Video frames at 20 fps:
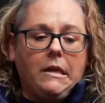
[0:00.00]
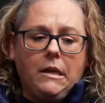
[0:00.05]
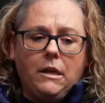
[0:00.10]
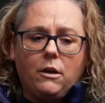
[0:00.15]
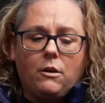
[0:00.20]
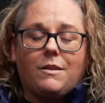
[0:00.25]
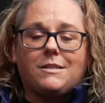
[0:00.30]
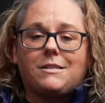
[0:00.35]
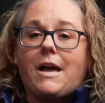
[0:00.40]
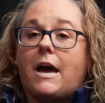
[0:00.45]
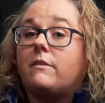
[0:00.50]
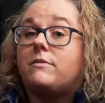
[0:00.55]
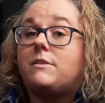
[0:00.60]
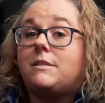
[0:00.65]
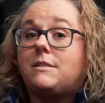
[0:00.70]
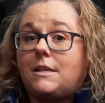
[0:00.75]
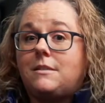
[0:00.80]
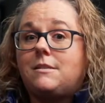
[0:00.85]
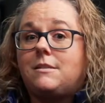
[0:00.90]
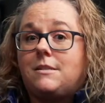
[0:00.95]
you know, this kind of
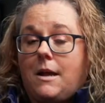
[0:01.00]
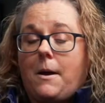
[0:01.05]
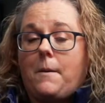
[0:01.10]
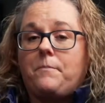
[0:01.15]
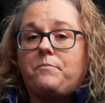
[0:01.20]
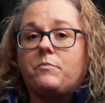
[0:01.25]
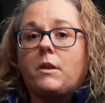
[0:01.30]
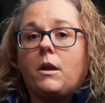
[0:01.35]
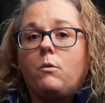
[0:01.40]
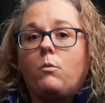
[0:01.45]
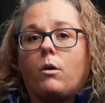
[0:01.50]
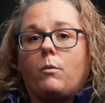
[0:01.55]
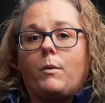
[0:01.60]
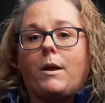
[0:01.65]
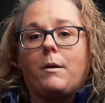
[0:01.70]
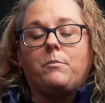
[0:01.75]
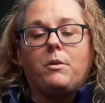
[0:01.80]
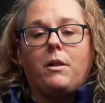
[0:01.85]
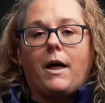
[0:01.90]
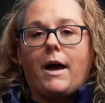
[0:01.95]
system where we
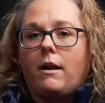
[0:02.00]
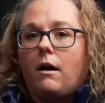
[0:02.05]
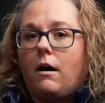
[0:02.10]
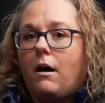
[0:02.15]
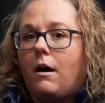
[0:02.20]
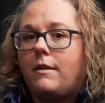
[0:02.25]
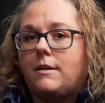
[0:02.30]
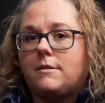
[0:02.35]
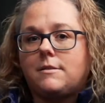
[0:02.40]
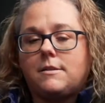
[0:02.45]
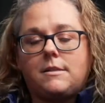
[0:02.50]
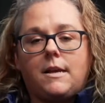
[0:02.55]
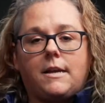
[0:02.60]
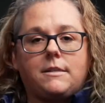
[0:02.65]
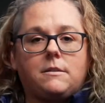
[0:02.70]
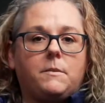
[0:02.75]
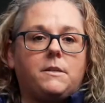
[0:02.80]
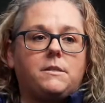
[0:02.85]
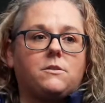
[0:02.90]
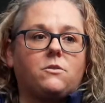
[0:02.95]
applied all these
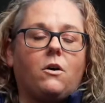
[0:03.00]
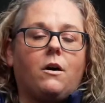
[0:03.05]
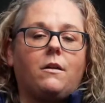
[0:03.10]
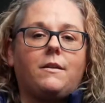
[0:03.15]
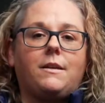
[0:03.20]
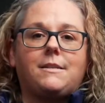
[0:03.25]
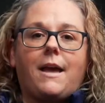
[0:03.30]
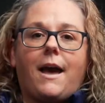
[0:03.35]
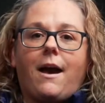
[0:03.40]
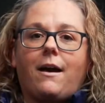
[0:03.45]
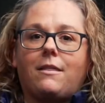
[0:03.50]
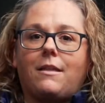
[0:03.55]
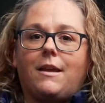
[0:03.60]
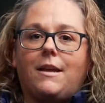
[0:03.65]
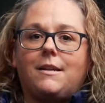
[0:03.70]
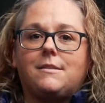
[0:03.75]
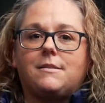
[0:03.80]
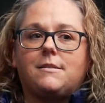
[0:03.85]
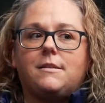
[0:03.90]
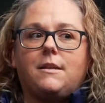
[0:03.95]
assessments to all these
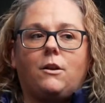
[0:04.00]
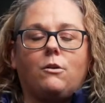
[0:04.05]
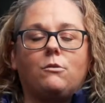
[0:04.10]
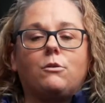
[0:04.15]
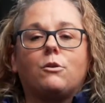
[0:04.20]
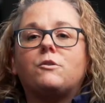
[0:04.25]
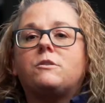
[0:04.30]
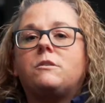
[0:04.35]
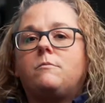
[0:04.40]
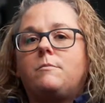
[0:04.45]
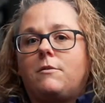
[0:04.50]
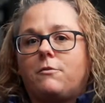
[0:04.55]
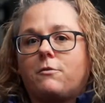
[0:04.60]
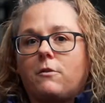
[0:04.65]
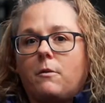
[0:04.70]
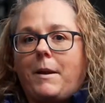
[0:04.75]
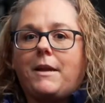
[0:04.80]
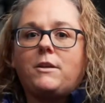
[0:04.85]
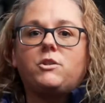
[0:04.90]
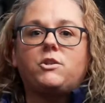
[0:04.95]
athletes, you know, learned some
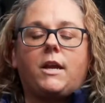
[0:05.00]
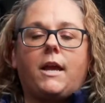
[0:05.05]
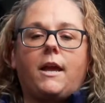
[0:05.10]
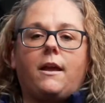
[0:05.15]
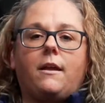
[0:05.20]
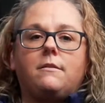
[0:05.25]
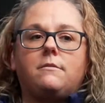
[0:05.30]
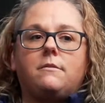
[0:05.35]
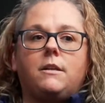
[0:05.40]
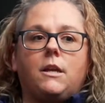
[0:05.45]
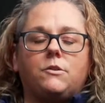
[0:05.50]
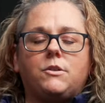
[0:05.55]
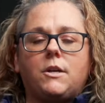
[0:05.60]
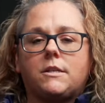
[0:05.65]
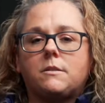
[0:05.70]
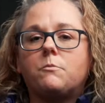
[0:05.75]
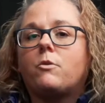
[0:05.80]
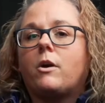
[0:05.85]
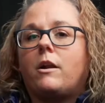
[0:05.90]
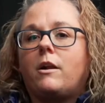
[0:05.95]
information, you know, took
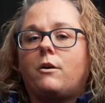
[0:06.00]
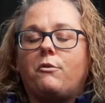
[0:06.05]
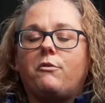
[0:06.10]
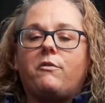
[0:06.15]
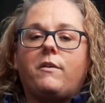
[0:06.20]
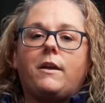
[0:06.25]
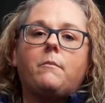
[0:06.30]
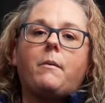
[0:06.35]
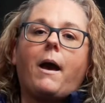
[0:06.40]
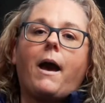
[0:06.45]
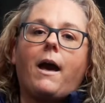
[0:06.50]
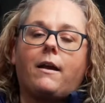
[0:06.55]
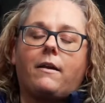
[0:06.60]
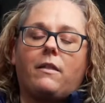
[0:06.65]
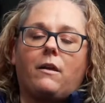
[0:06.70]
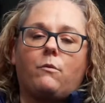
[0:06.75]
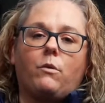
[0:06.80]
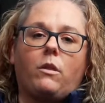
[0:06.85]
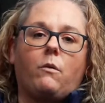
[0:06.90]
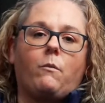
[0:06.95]
some critical feedback, and
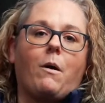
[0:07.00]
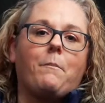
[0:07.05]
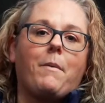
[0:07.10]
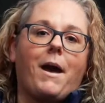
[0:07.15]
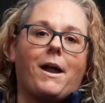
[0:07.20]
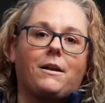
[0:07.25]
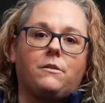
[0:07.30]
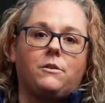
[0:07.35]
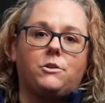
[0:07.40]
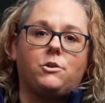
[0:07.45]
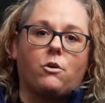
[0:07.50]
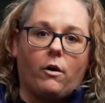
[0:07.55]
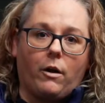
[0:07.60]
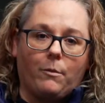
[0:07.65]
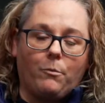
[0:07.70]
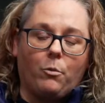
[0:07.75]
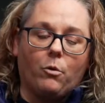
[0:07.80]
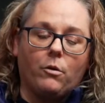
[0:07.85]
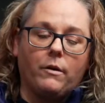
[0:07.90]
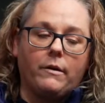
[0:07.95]
then really went back to the
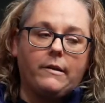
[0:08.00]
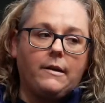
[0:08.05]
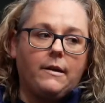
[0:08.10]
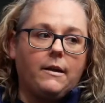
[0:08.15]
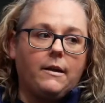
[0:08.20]
drawing board.